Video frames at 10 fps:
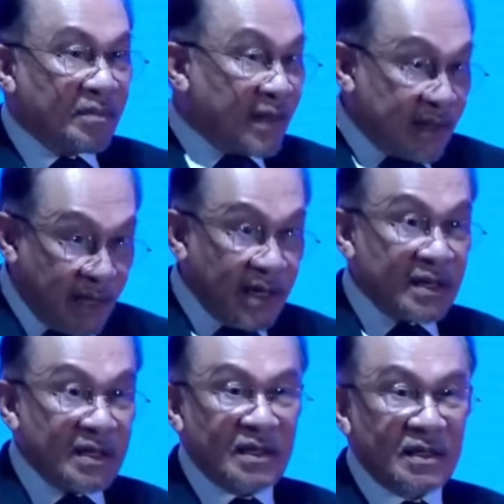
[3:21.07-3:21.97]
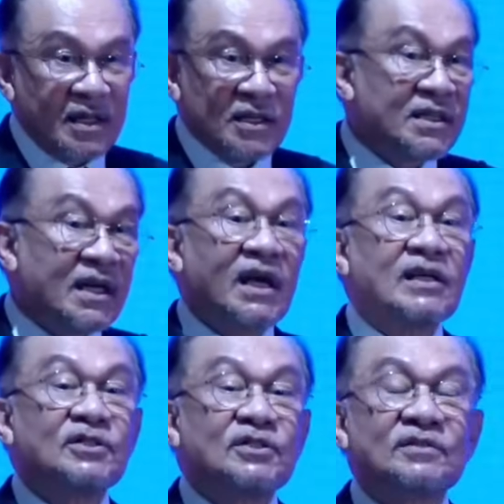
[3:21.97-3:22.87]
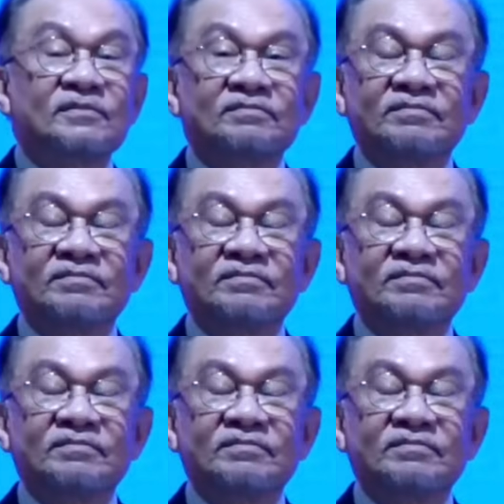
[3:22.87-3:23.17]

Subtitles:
But then, here's the catch.